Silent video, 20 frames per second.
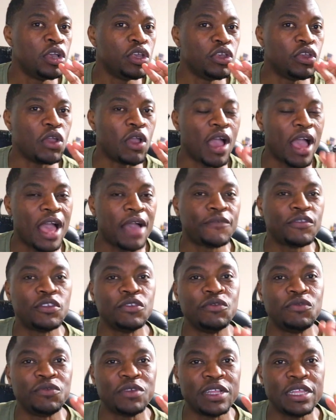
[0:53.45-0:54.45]
you have
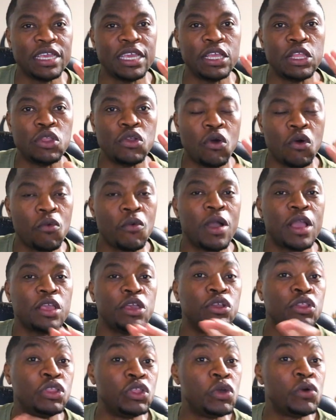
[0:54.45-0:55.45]
to really know what
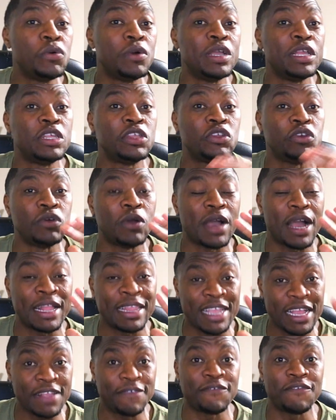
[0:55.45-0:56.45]
you're doing to
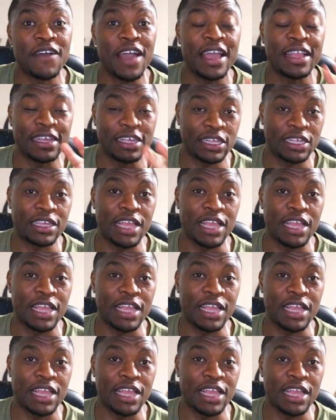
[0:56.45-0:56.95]
identify these